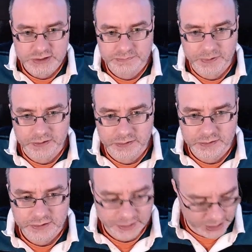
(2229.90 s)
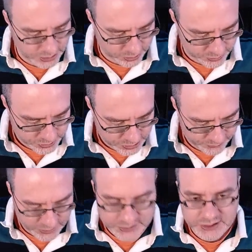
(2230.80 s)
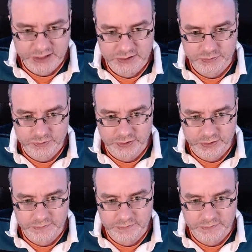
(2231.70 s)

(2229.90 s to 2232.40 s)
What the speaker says: button, there you go. Shift and section will do it.